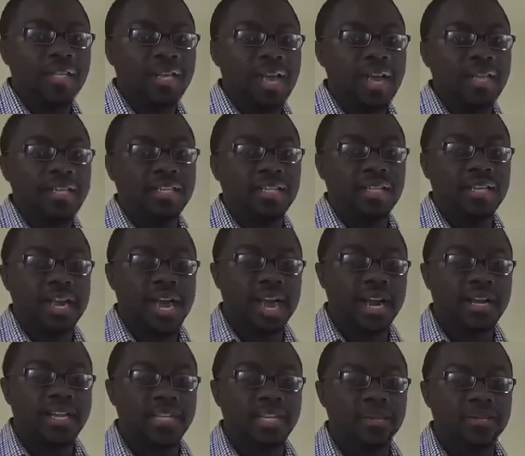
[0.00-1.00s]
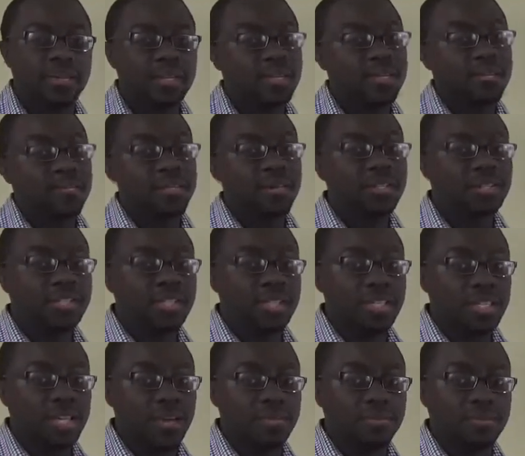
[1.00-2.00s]
at the academic university
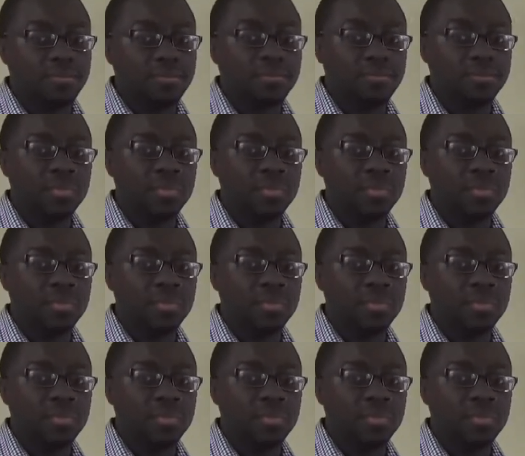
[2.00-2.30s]
level.